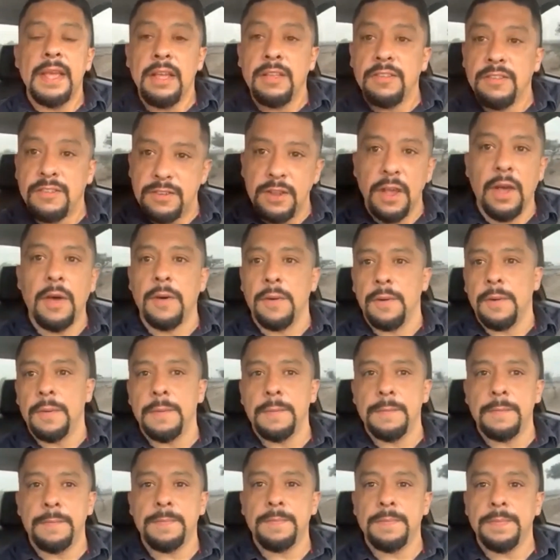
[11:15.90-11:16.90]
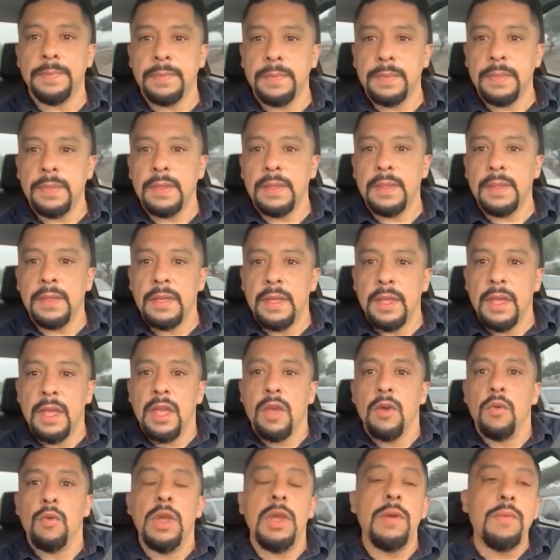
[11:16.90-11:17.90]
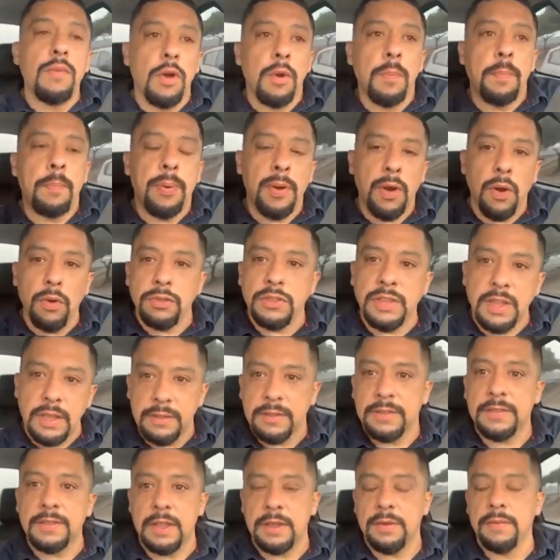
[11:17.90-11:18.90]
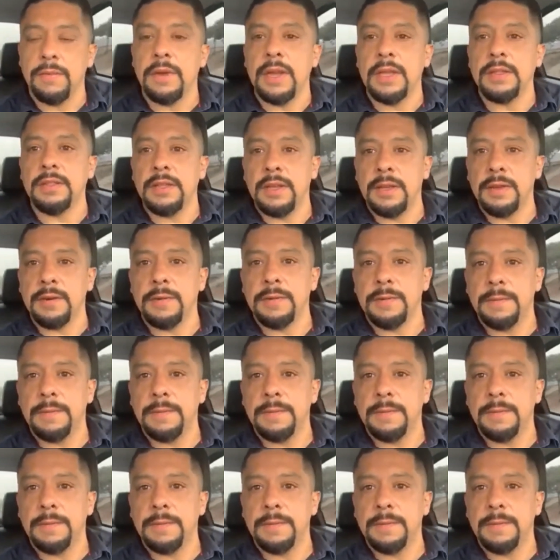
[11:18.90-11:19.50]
So we were protesting right there,